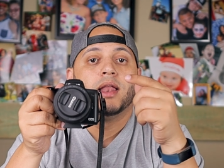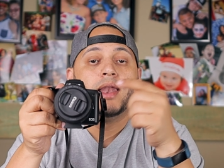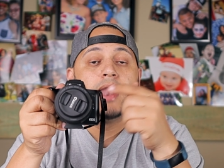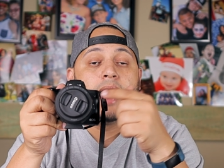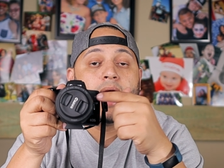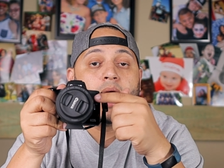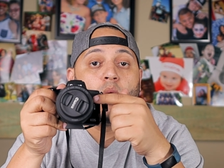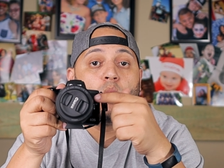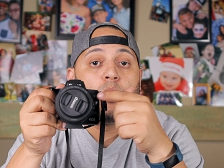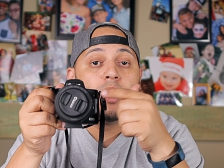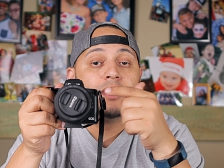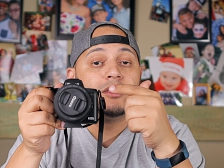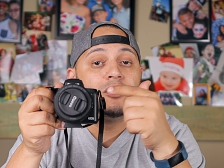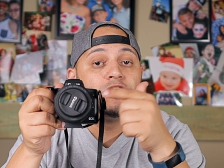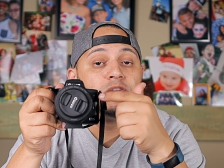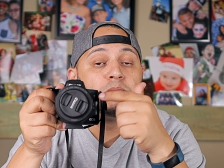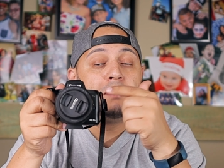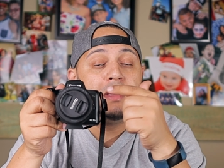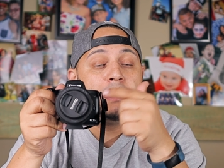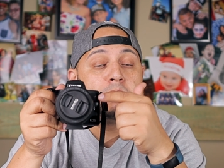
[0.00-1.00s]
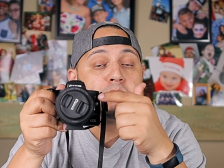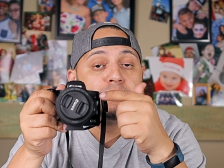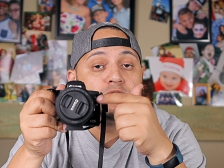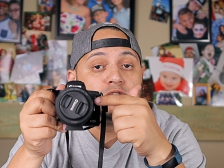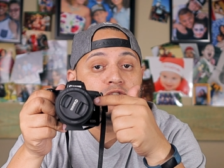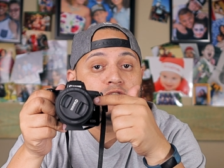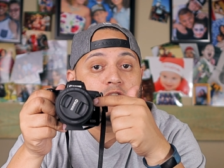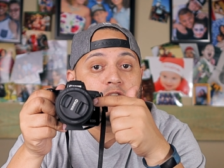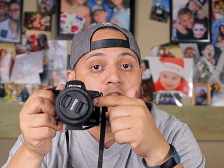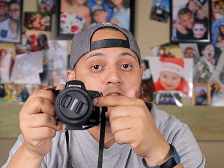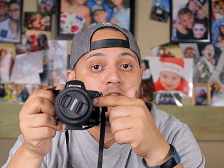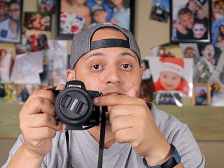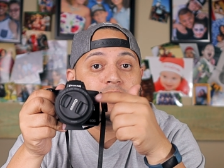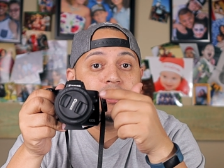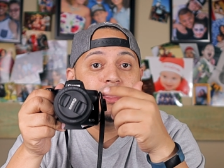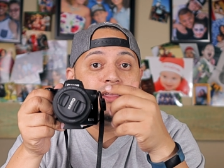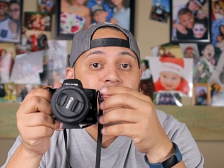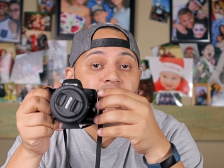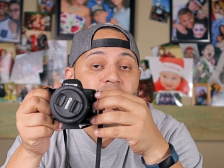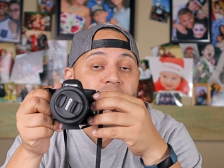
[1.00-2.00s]
Now what this speed booster
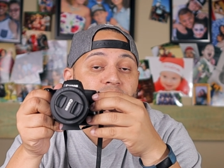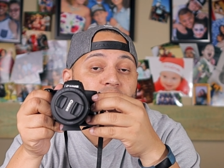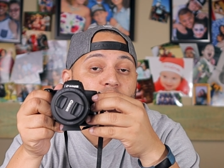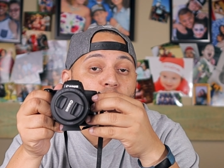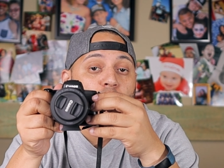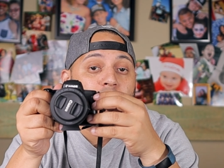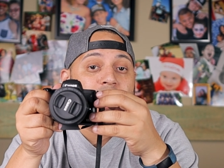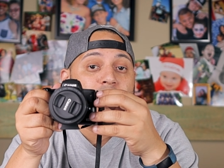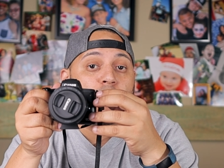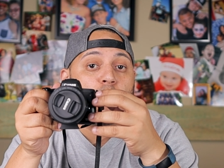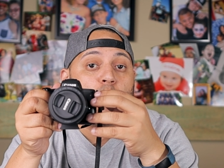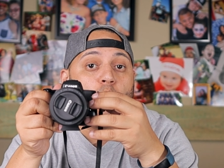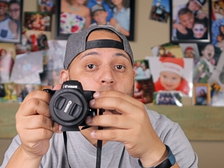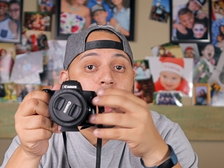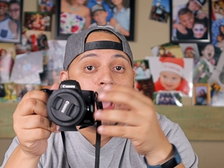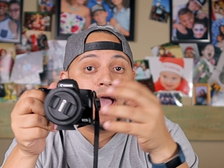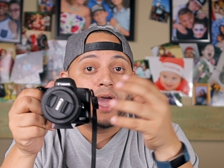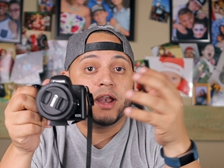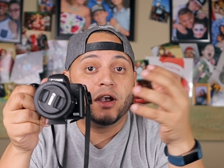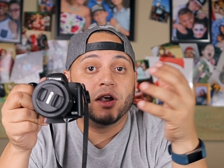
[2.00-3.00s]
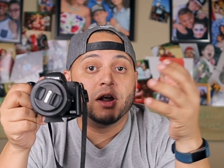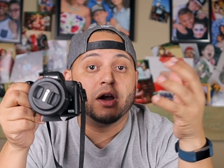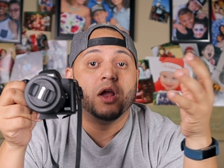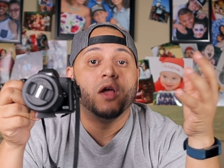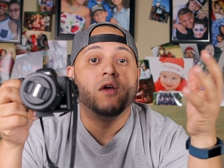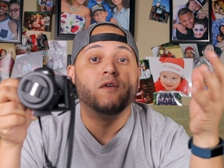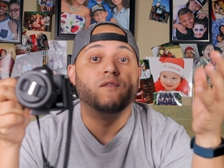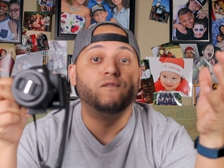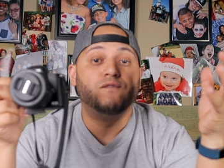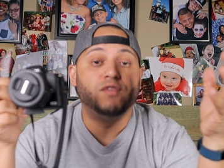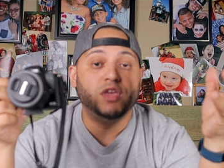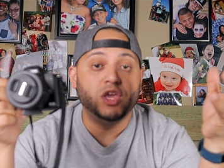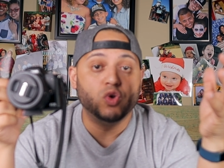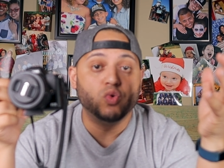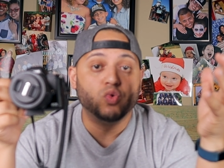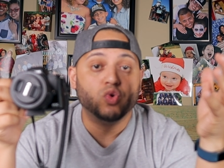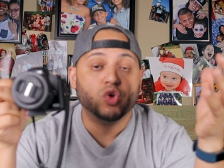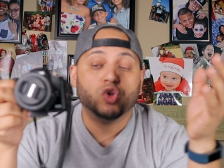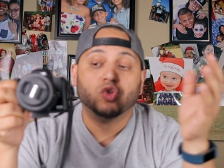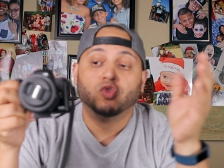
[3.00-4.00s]
does, it gives you a wider
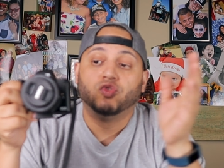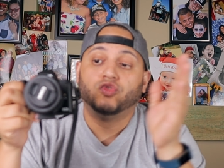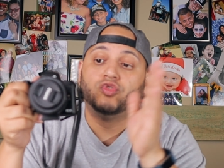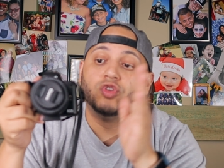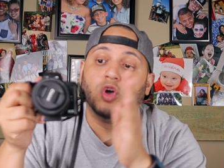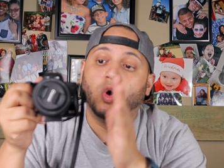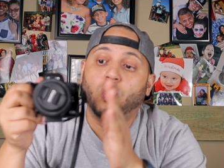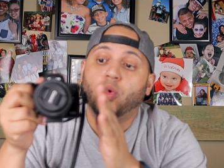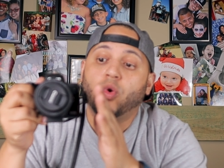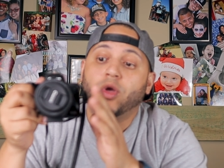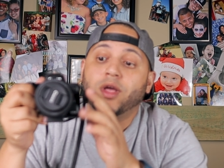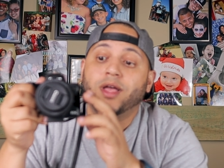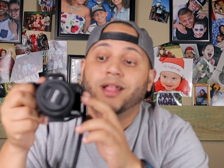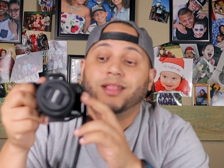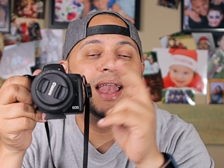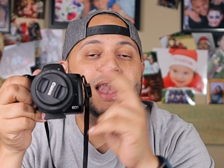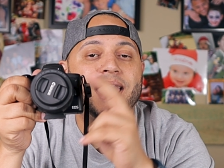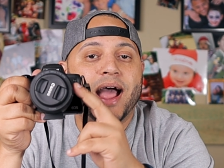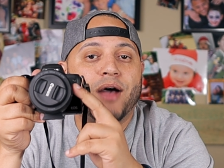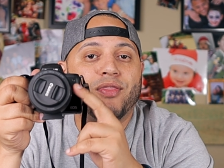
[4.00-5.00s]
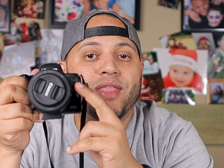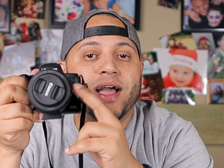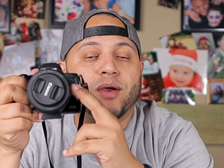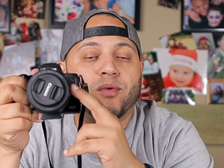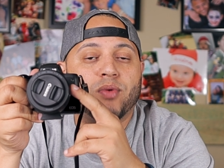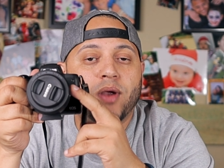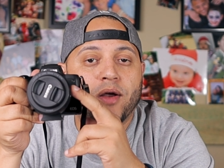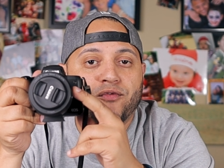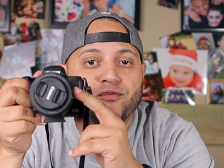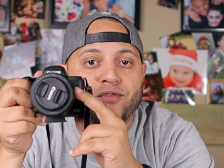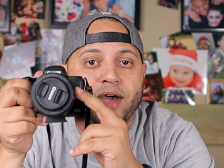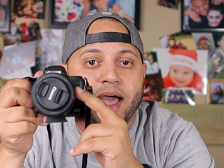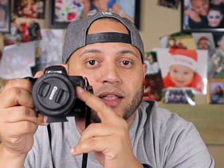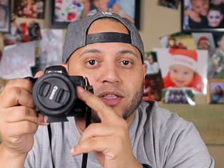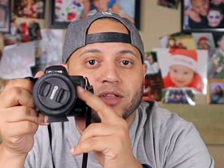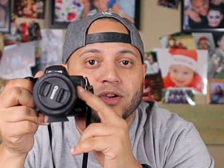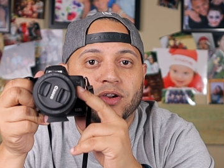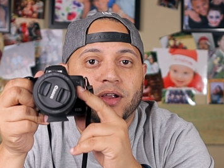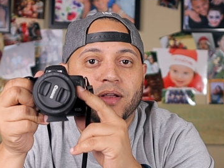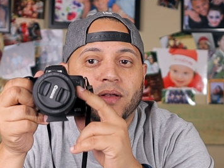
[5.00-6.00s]
view. So and now that crop
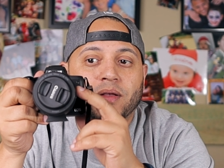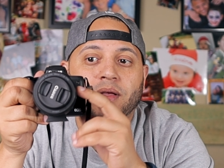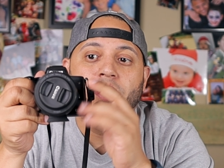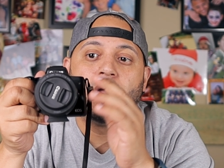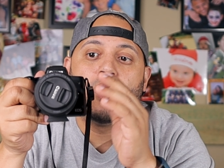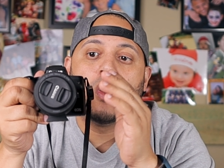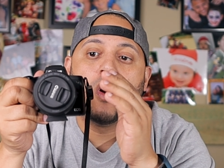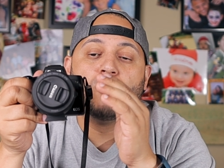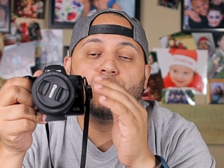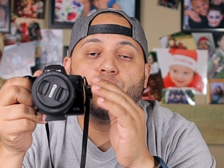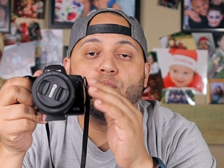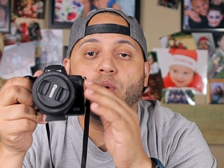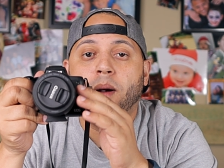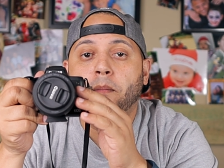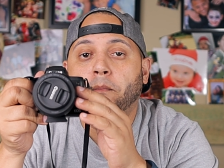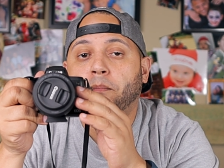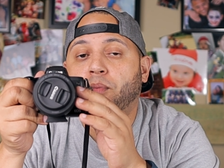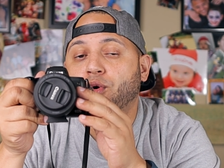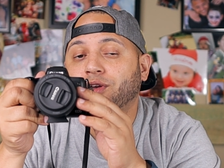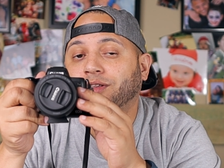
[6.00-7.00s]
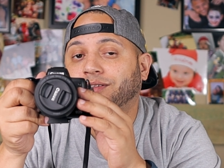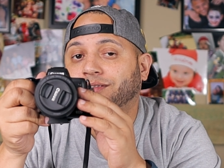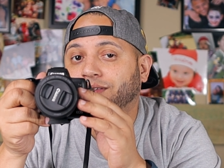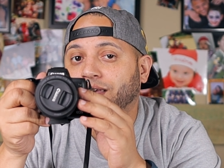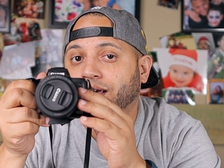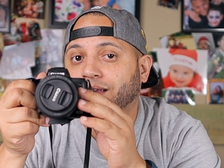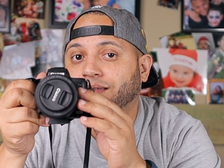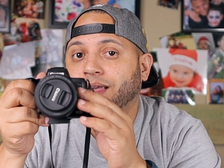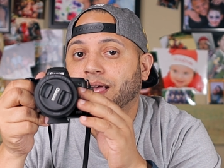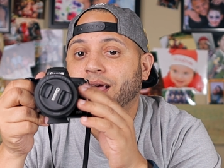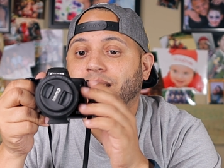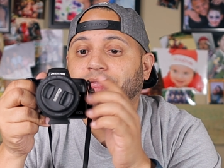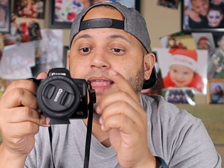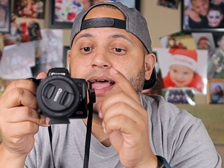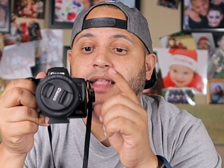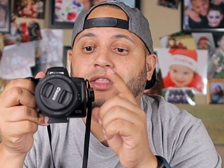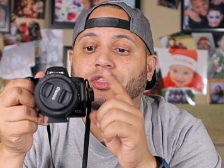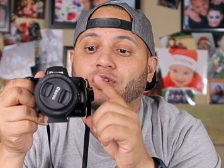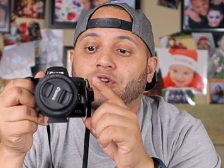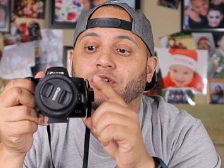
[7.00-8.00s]
factor of 1.6
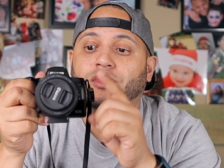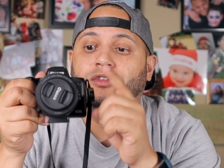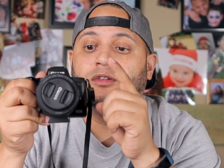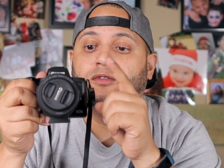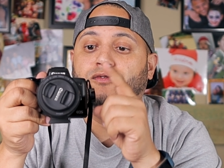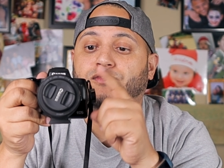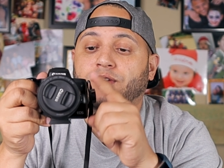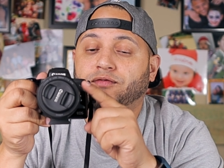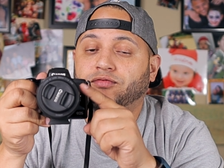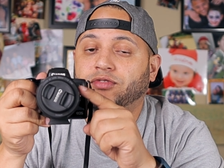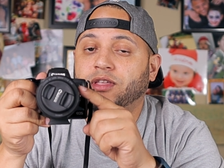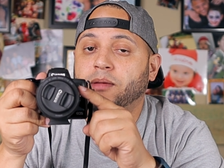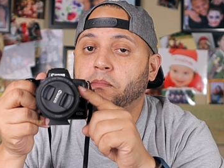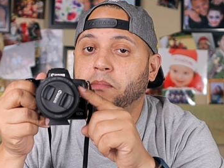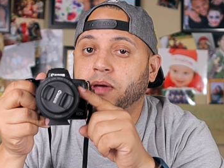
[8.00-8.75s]
that turns this 50